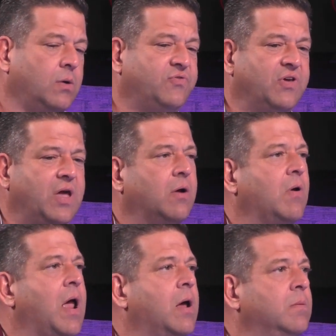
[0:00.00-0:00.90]
to get
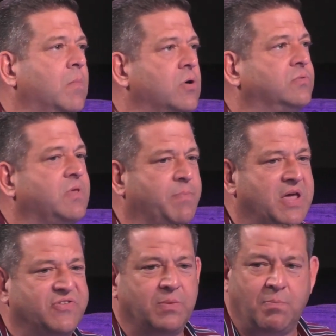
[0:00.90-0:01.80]
around the
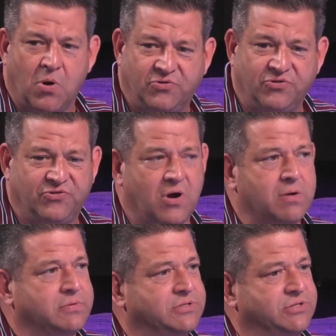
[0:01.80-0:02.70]
basic merchant
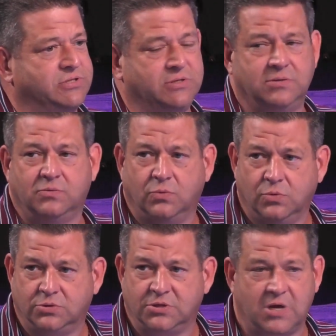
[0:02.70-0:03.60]
services
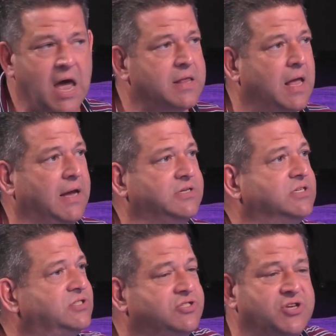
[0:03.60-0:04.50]
rules and guidelines.
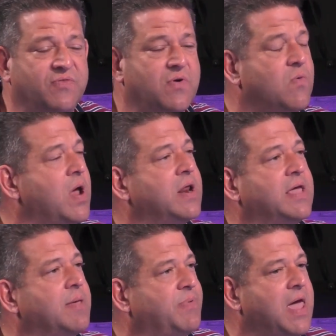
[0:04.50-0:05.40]
It's a different way to
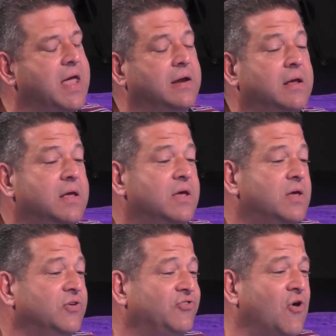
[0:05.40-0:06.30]
get paid.
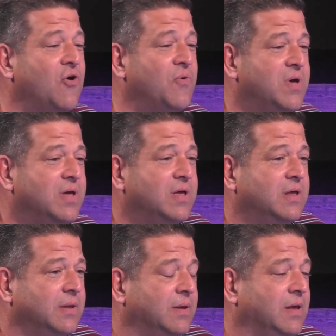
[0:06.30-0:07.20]
So,
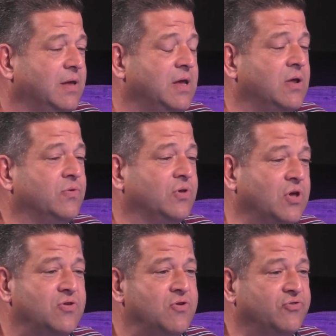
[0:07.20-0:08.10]
the
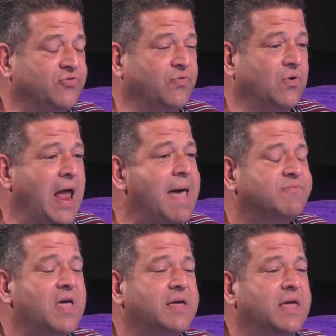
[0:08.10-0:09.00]
good news for
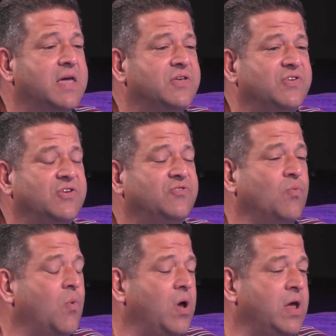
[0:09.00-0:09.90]
AppTech is
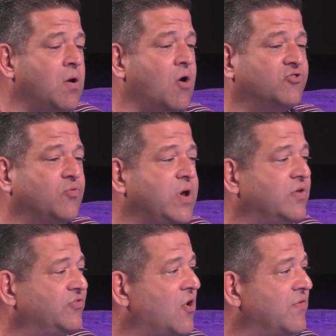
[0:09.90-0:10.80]
in our suite
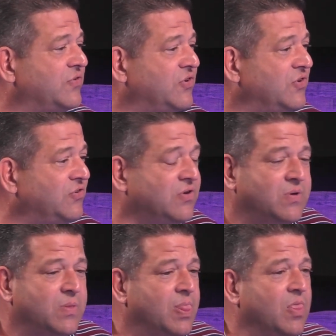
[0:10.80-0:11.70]
of services,
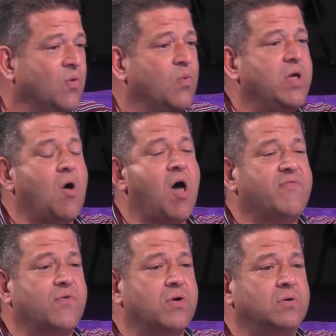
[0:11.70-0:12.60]
we
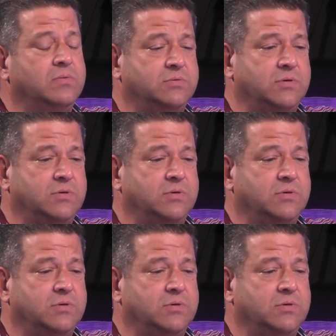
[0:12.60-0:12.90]
offer